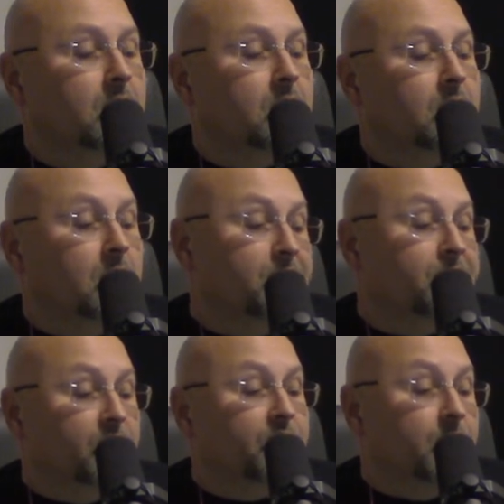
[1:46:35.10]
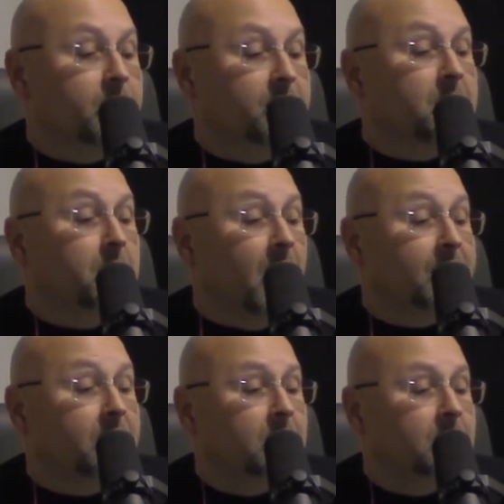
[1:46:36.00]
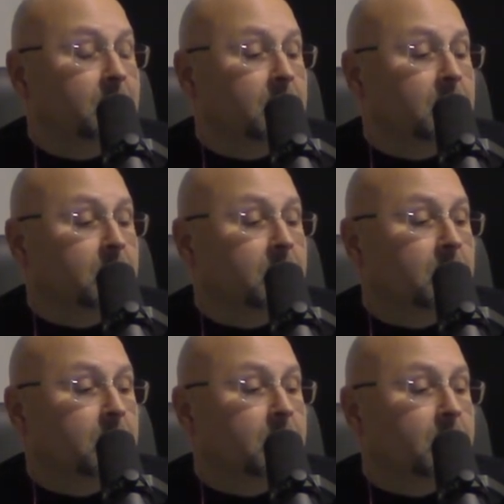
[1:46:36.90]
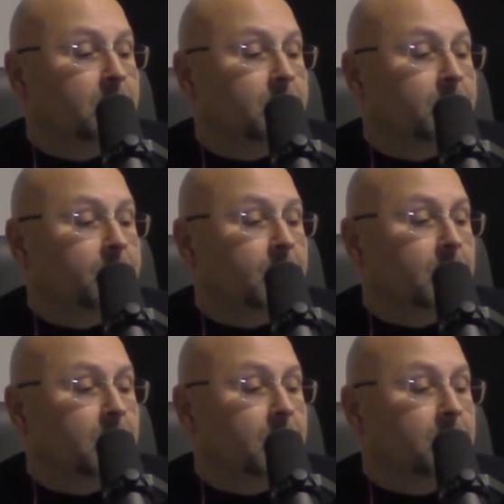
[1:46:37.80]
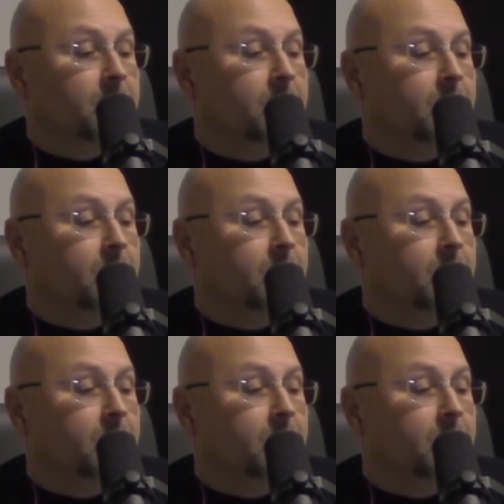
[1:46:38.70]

Well, the first three would be combined. Okay. Um.